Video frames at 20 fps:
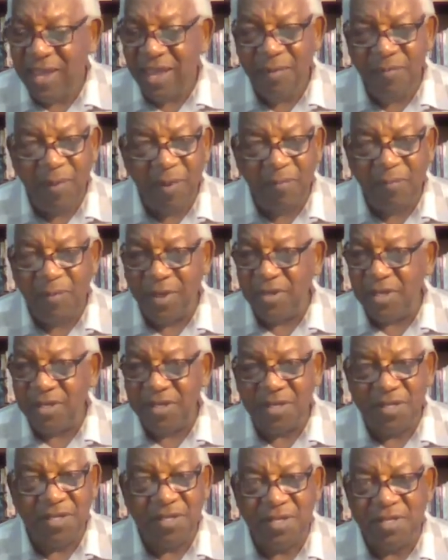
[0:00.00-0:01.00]
And my
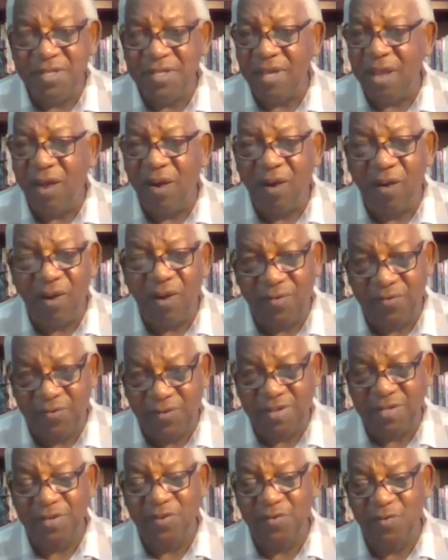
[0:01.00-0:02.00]
brothers and sisters, all of
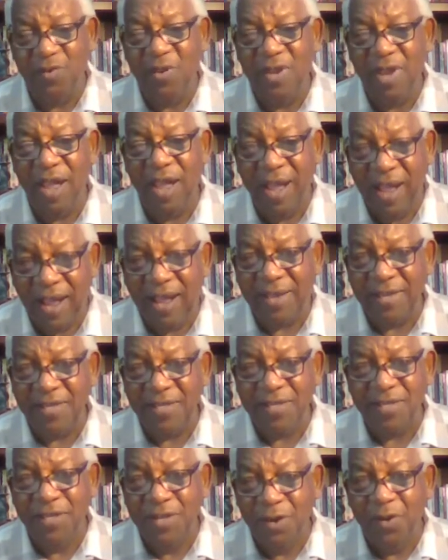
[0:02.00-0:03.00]
us, if we are
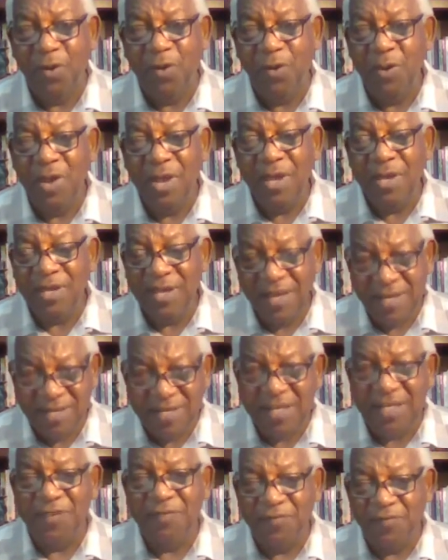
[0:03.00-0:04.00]
honest, know that
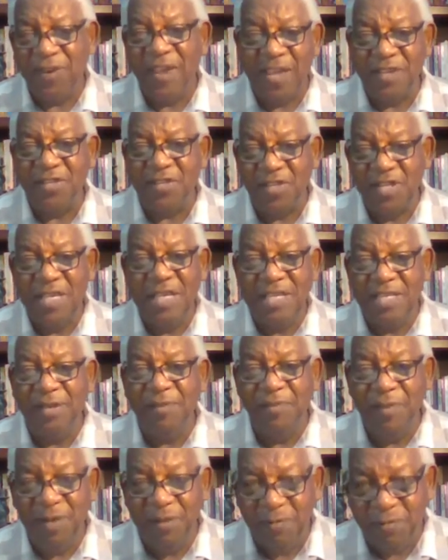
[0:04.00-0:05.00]
this flesh needs
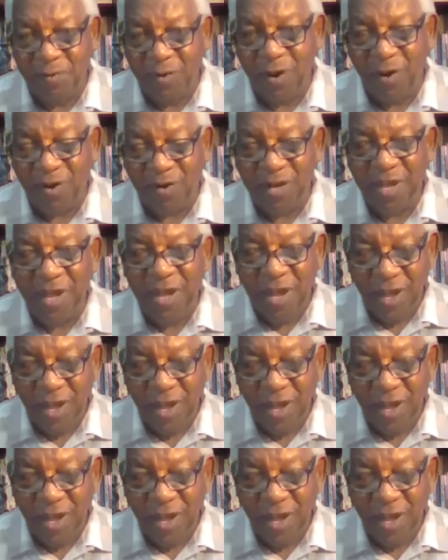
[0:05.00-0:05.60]
to be brought